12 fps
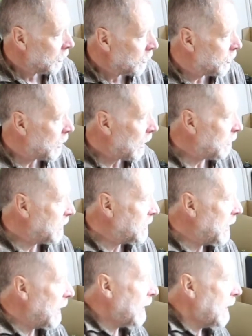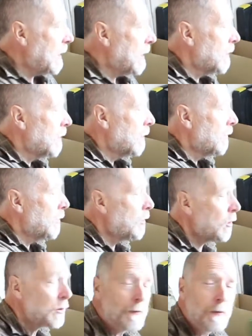So I'll be taking the
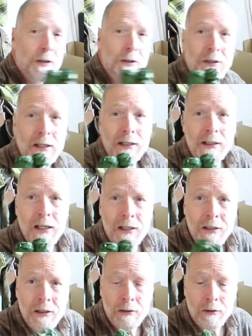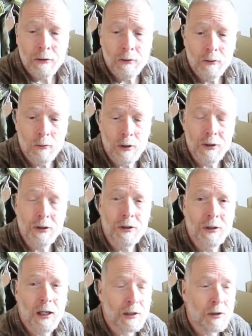dog's first aid kit
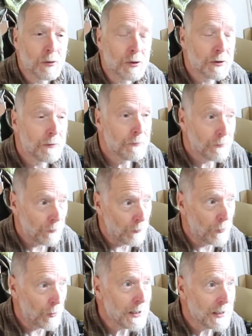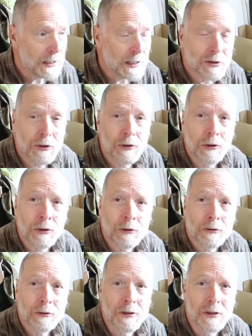which I used three days ago
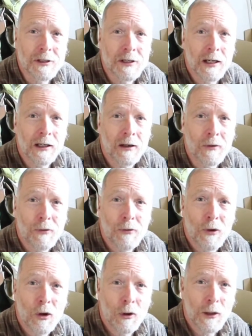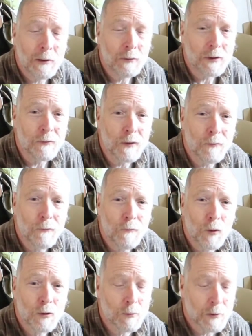to take a thorn out of a
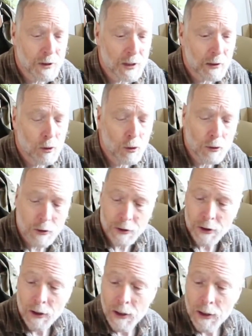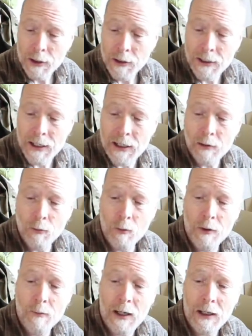foot which I couldn't get out
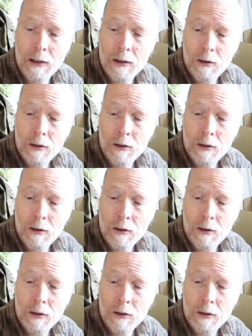with my